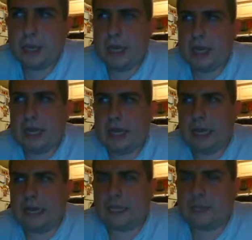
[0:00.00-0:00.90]
Uh,
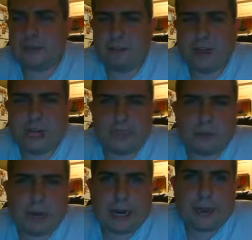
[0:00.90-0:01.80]
it just flies
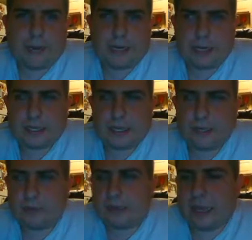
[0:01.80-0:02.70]
around and it
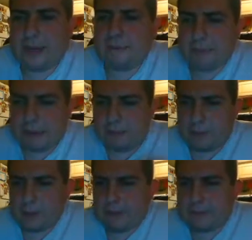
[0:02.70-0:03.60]
kills off
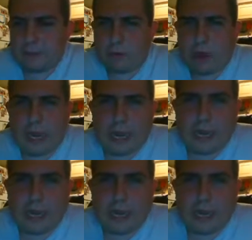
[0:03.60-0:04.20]
people left and right.